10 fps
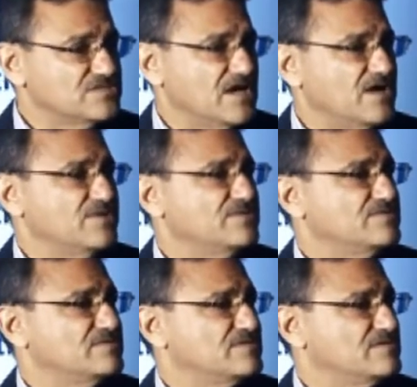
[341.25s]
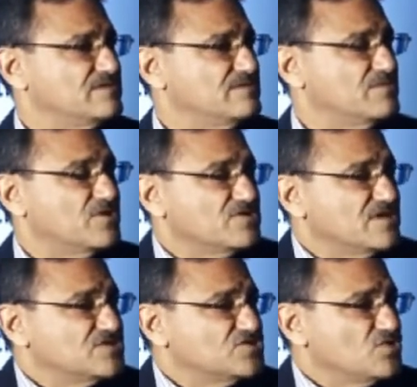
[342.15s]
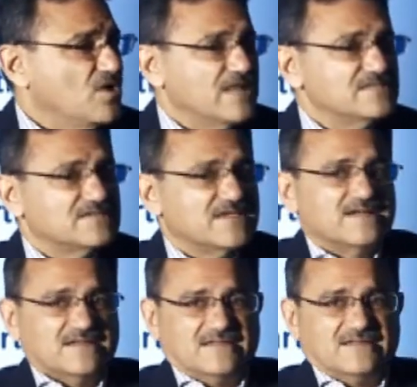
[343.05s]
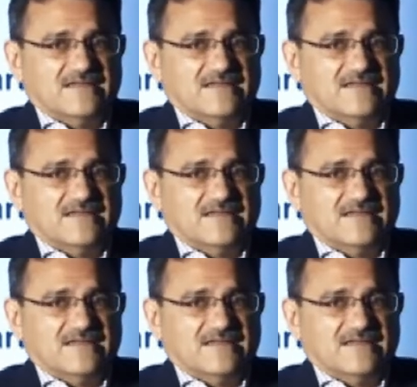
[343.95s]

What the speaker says: now because they are so unskilled.